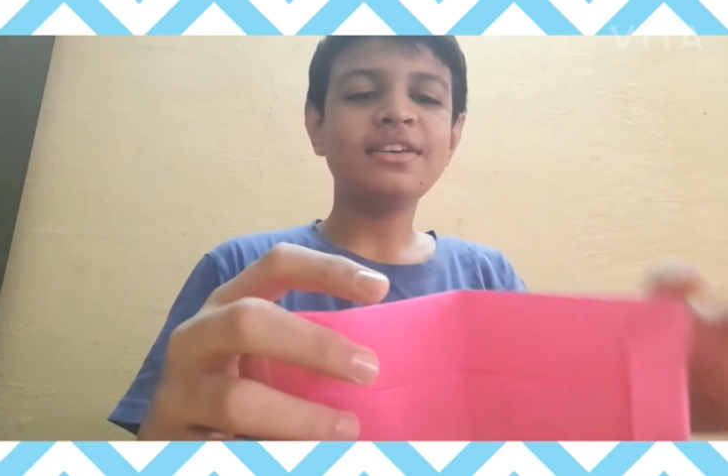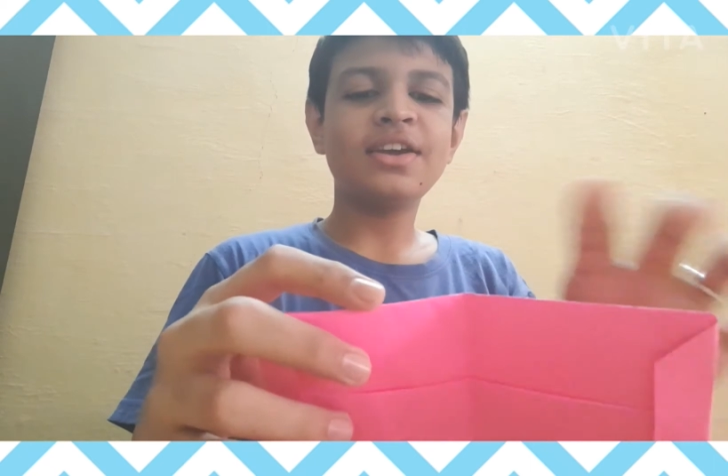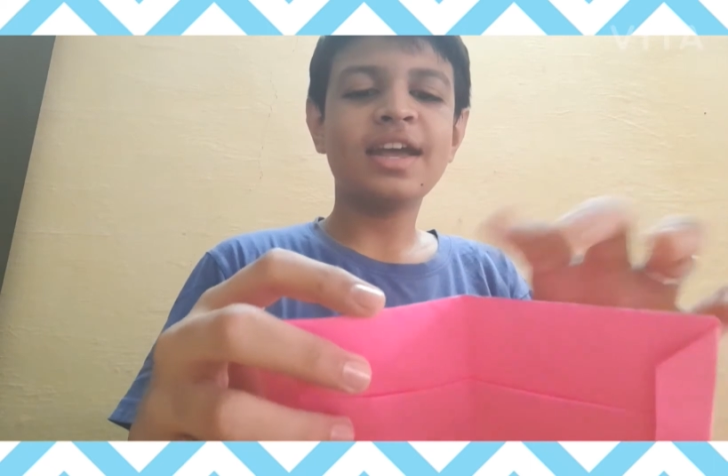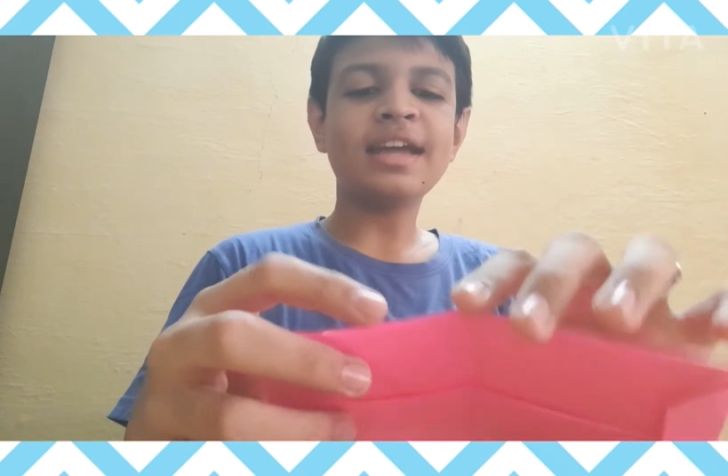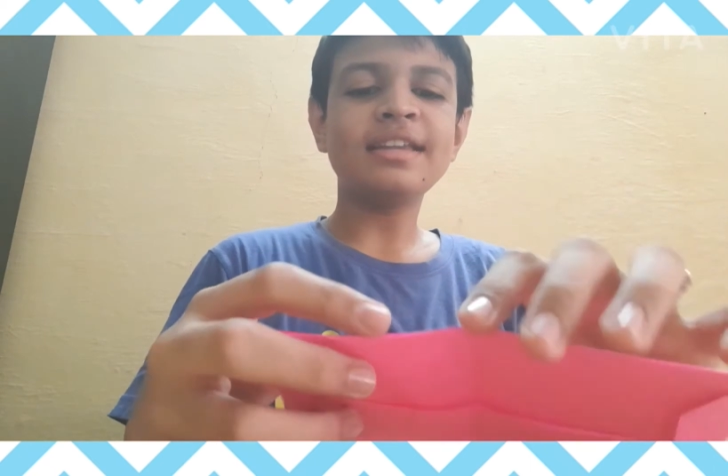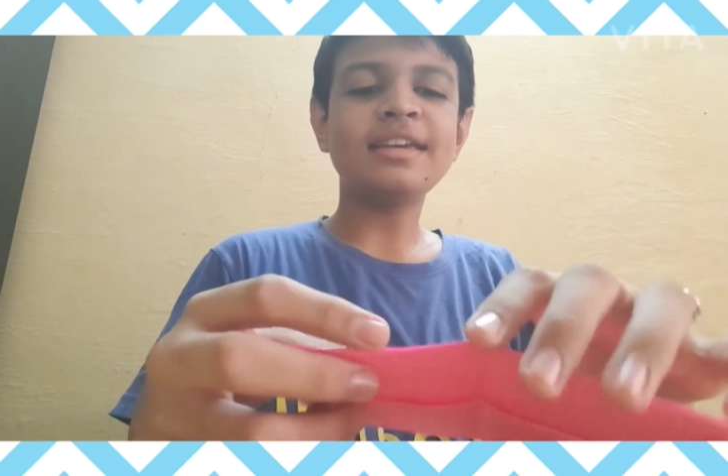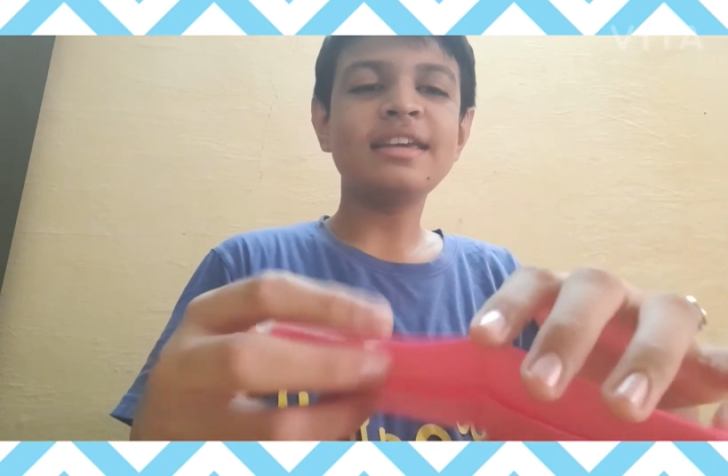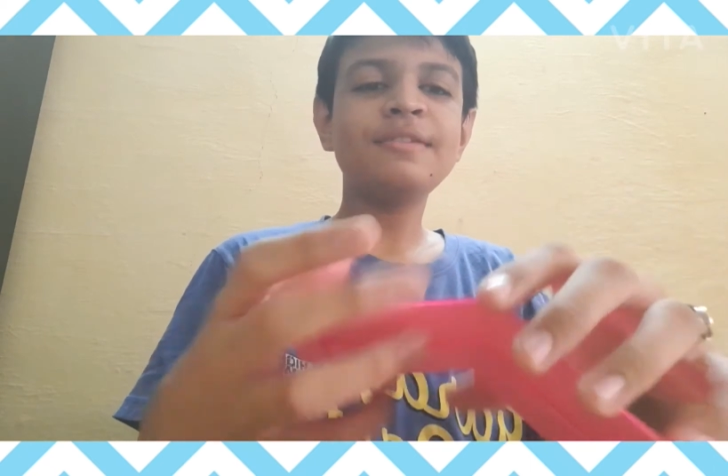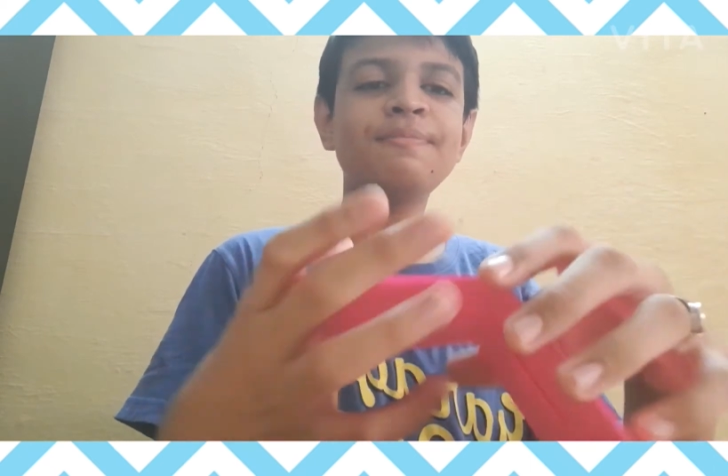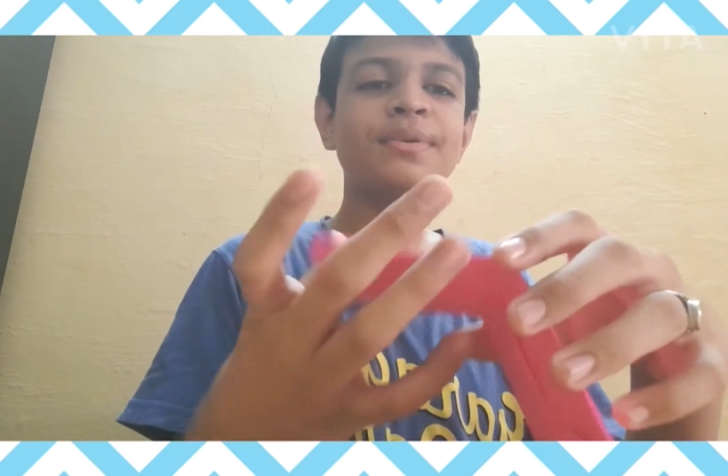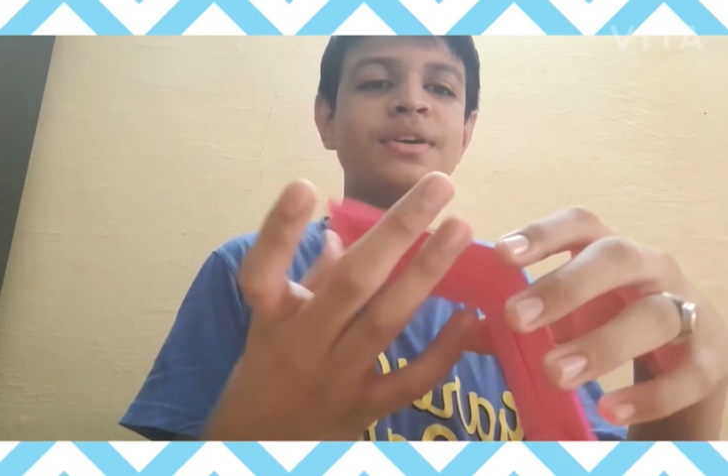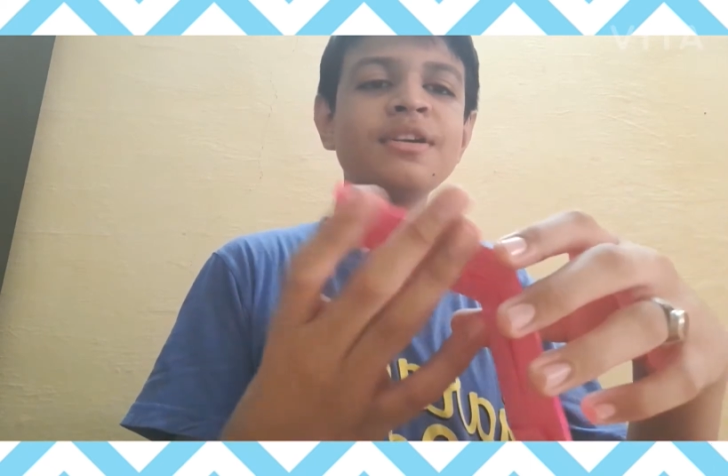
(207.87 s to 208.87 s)
You can
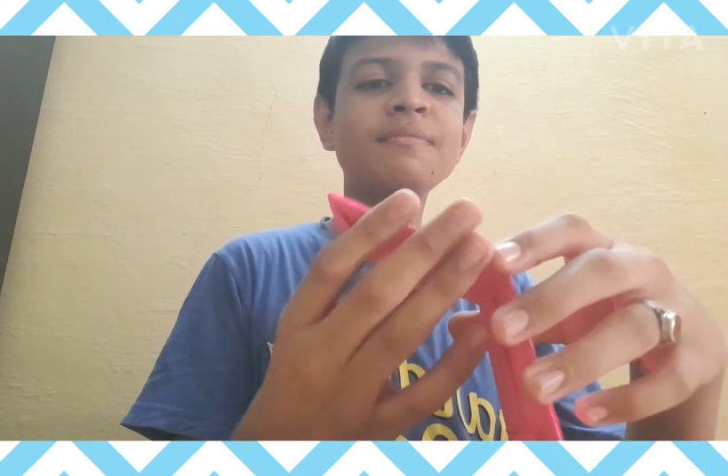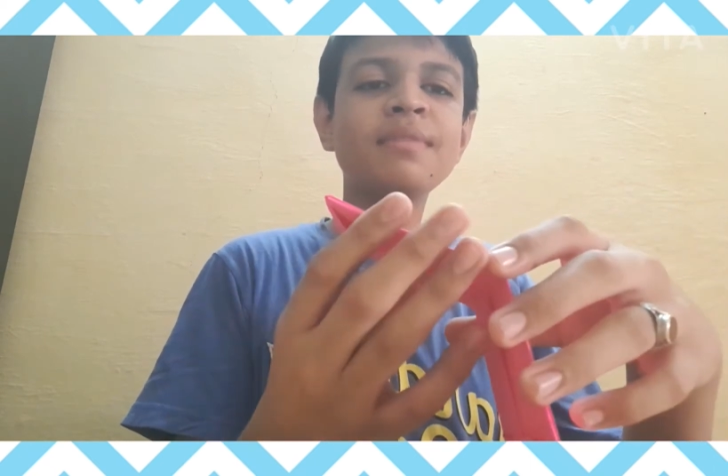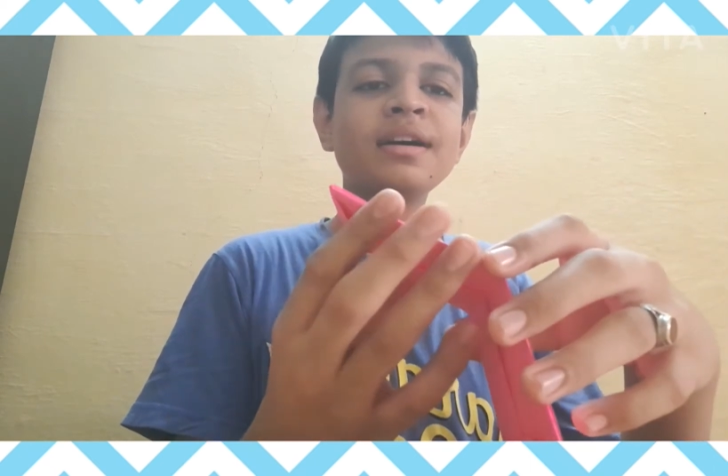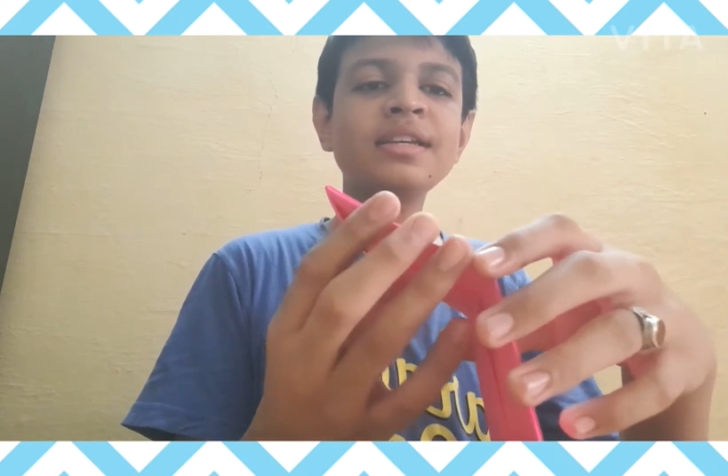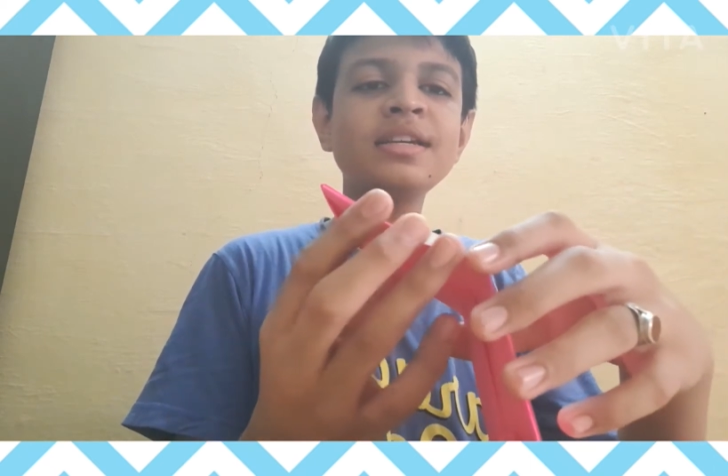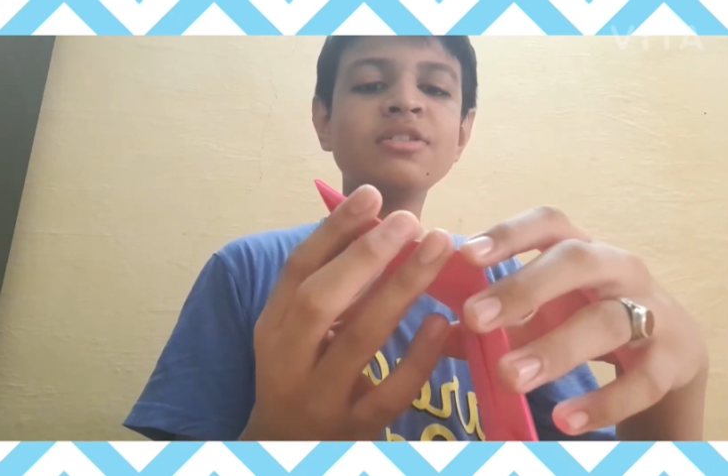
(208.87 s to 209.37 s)
keep your money